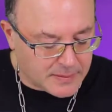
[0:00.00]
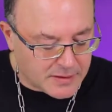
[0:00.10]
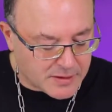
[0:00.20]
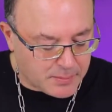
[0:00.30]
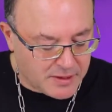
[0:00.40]
It
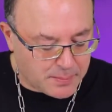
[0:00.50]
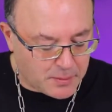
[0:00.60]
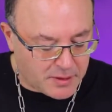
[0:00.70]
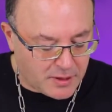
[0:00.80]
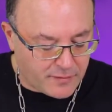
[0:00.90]
says, please
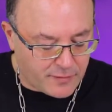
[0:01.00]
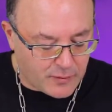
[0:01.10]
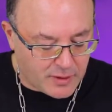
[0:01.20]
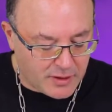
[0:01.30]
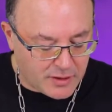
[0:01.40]
put the
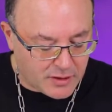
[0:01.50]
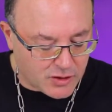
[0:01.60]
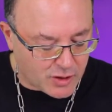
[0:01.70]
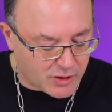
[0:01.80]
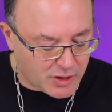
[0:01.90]
earphone into the
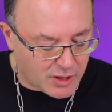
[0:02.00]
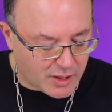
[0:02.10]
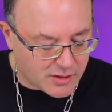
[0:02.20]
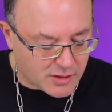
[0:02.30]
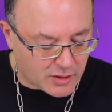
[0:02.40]
charging
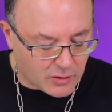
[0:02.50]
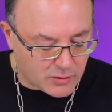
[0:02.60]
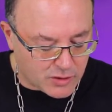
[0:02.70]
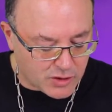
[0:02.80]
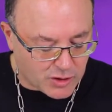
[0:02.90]
case and
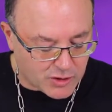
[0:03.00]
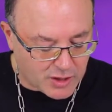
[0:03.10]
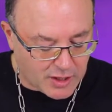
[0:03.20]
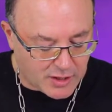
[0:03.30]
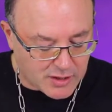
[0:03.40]
close the
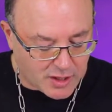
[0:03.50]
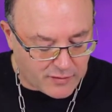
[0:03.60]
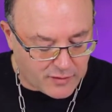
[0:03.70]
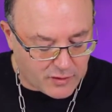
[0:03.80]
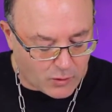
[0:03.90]
charging case
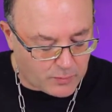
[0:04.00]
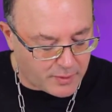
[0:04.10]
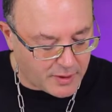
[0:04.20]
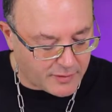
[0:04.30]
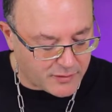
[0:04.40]
cover and
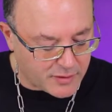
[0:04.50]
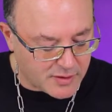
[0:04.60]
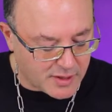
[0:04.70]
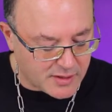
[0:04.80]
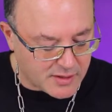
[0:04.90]
open after
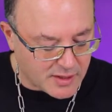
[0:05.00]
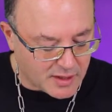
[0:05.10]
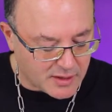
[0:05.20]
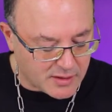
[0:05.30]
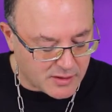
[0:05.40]
10
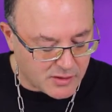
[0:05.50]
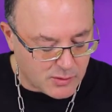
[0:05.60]
seconds.